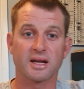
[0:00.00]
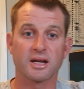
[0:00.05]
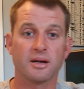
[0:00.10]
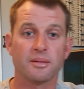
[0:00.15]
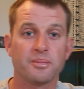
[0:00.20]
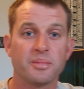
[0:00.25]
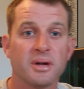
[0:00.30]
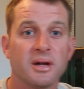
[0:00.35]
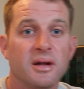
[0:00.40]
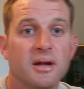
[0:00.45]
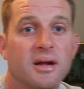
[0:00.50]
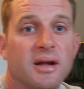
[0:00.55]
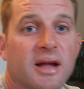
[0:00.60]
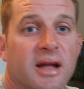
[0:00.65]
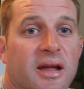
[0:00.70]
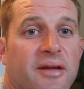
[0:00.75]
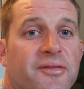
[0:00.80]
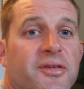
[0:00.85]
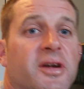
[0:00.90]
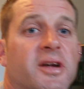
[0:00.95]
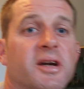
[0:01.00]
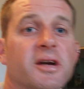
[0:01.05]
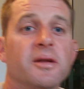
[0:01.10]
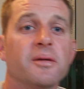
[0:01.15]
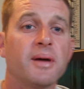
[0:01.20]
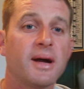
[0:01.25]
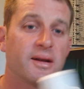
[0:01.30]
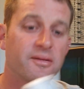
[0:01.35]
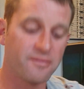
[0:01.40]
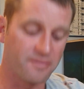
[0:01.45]
up. If you're going to
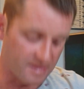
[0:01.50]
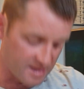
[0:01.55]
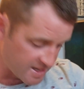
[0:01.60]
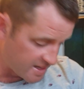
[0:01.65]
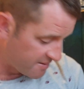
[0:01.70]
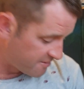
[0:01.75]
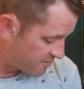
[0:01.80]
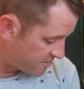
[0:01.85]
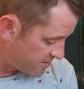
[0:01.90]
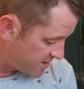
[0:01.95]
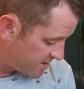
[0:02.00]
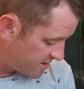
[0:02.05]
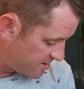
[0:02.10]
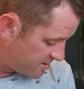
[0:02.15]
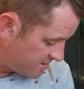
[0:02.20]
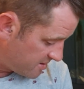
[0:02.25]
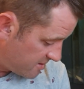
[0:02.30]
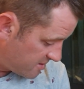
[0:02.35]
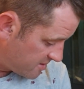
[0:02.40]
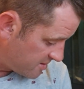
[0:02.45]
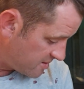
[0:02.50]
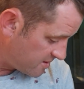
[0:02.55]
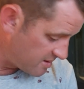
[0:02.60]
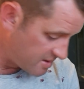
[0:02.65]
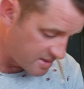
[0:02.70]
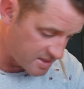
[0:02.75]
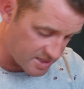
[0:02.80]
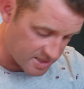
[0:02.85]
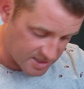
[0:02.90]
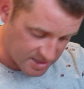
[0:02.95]
add flavour in,
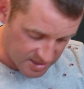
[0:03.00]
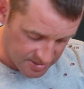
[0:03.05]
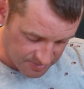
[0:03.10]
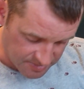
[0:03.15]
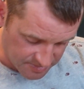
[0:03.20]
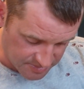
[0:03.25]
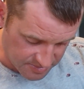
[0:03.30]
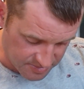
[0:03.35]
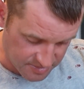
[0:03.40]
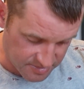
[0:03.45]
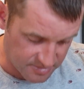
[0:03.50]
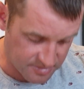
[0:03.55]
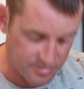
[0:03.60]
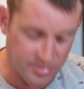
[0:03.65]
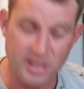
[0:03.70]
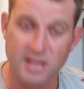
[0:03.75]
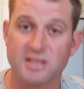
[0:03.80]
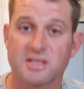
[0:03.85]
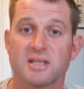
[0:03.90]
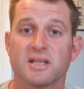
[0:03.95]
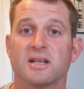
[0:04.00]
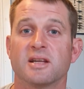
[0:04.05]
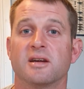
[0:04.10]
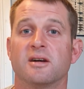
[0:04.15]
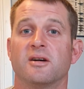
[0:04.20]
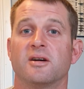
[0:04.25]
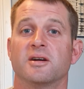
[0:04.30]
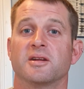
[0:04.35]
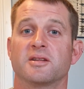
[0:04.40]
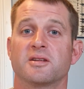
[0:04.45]
personally
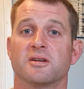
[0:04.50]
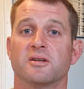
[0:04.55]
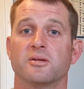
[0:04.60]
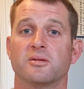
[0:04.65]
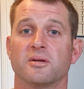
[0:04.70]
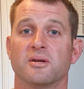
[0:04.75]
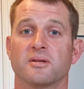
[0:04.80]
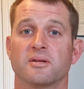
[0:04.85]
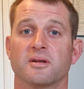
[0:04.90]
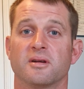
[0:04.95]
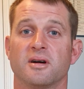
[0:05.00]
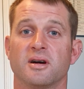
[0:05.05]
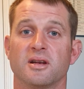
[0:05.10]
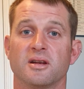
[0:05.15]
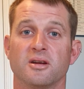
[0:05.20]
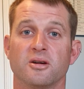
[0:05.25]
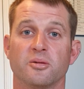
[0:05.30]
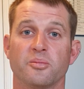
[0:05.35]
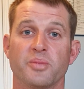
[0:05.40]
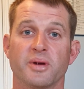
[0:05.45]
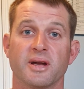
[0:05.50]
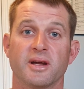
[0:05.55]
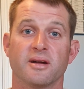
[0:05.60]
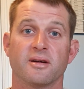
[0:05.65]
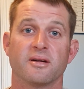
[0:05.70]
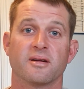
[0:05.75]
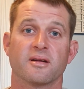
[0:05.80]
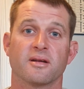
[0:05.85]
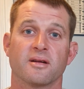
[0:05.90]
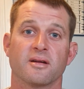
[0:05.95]
I do like a little
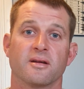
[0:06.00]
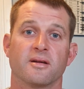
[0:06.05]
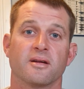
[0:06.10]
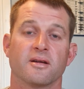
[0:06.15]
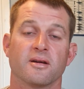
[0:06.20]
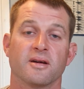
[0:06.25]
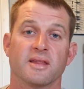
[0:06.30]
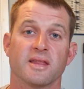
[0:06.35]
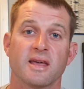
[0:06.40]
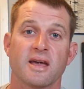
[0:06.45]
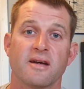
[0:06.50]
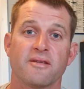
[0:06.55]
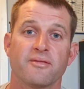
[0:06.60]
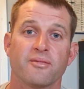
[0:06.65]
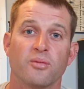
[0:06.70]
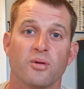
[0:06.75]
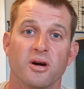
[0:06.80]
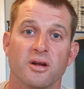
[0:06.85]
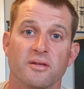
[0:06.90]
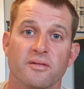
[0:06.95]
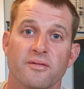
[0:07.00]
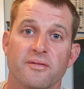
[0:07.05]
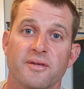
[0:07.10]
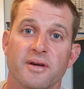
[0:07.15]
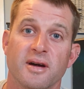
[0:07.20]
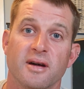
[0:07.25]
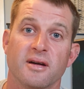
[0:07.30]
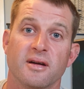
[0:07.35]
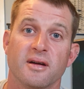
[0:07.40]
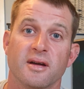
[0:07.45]
bit. I like the F1
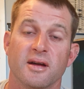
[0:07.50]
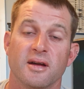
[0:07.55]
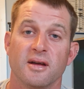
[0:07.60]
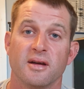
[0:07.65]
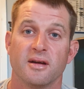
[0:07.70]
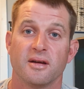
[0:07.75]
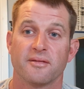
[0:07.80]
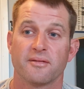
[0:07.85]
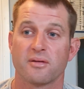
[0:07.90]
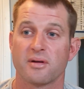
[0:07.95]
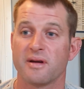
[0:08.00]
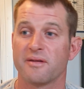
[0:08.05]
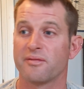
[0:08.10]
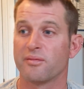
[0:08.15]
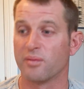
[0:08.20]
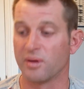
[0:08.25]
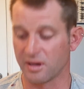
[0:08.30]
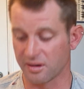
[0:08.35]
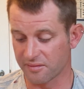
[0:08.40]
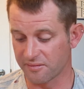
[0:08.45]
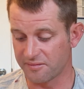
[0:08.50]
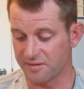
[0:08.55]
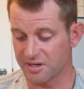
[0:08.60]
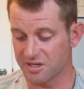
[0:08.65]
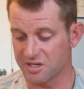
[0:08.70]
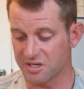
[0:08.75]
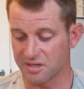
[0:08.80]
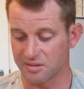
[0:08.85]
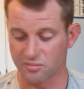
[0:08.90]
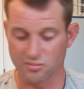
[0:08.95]
for F1
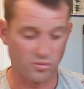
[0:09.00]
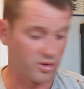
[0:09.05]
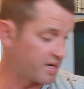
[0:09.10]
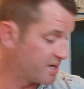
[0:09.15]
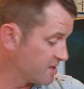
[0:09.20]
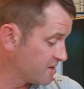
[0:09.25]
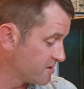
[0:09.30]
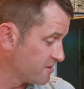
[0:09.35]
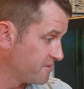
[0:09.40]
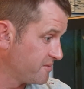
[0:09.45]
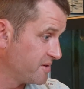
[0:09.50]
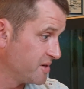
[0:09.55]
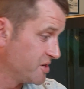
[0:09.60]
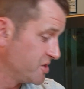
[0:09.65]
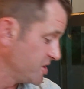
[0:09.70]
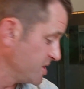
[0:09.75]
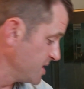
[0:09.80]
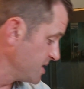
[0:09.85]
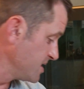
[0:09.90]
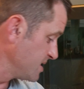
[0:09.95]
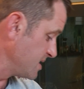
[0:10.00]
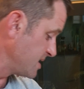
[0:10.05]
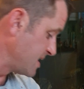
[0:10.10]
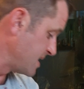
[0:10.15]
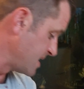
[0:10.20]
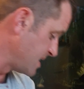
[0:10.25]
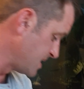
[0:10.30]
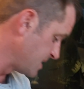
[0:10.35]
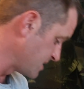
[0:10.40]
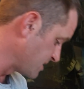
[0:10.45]
fishing and winter fishing,
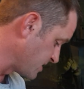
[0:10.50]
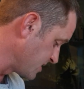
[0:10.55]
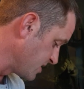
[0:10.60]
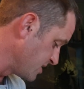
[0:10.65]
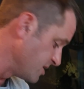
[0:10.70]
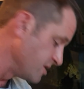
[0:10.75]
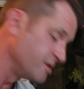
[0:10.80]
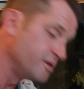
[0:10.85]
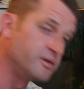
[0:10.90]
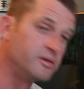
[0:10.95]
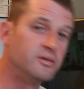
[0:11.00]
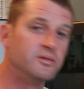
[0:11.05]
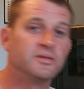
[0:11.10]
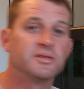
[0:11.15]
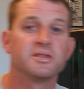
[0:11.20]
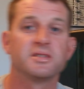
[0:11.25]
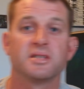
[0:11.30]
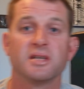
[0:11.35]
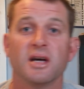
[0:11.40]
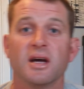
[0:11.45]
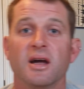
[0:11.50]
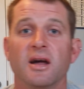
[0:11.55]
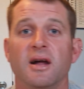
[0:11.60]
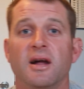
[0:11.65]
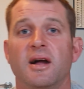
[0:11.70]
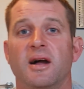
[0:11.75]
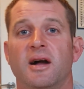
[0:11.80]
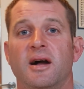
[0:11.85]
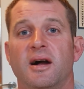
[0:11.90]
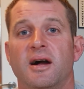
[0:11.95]
and I use
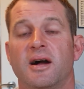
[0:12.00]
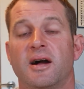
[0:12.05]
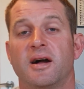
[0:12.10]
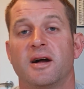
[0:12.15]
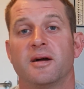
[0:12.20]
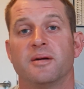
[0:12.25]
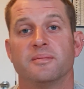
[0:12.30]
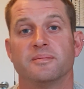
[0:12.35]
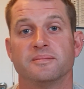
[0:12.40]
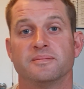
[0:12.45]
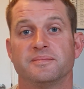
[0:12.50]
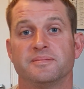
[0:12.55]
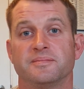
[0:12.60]
the